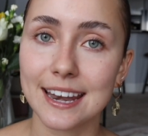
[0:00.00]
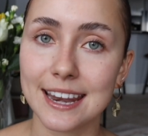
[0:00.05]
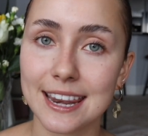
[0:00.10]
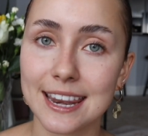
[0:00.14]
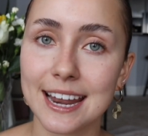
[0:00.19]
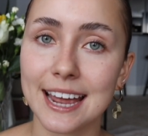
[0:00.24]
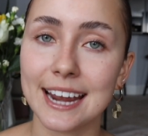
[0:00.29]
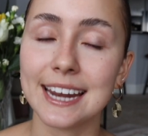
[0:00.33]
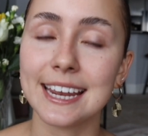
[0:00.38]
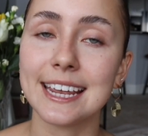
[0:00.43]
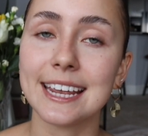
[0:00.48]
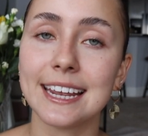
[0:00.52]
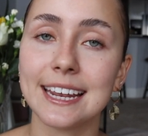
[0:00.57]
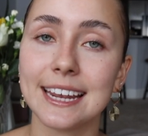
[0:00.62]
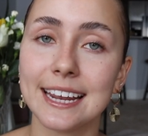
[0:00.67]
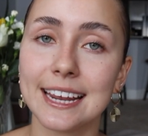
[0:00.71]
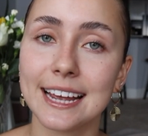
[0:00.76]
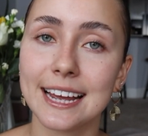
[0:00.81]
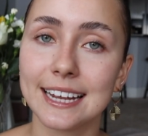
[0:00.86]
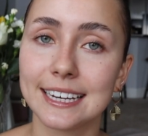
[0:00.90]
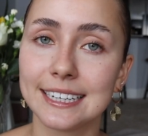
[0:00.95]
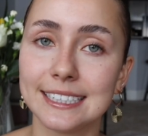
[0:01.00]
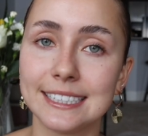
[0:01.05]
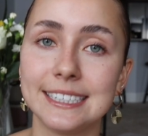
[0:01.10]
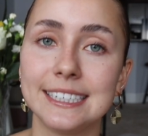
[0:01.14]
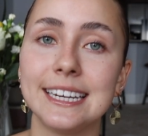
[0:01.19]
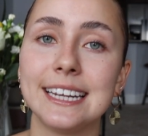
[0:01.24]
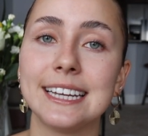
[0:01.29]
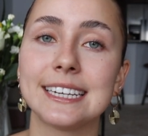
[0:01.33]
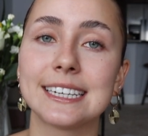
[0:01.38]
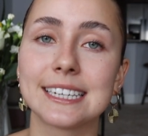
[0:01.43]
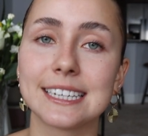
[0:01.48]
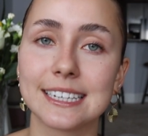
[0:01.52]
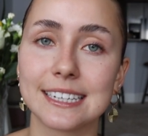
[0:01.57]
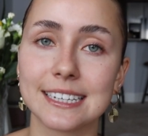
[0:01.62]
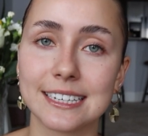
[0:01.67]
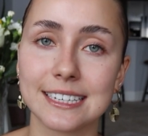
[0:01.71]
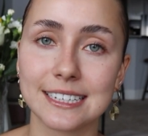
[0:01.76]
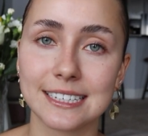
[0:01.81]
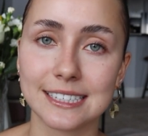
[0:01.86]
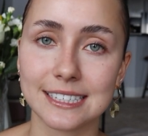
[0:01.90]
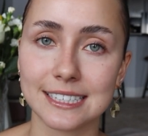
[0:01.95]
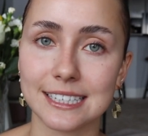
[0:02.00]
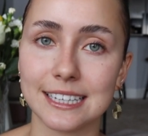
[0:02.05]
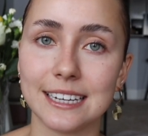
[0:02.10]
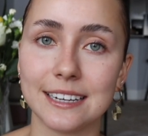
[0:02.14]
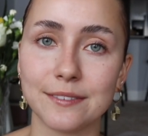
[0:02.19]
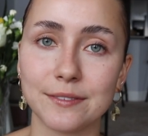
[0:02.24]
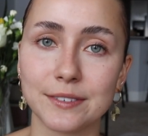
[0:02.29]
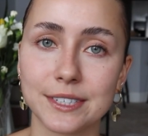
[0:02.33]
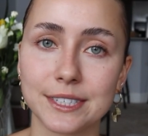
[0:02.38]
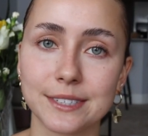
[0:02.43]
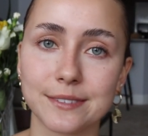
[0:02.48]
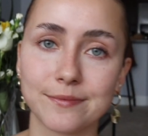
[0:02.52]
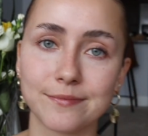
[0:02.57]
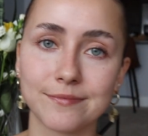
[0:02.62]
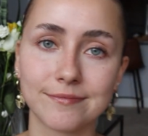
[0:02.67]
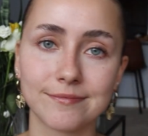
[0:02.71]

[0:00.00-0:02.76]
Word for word: Nike knit sleeves.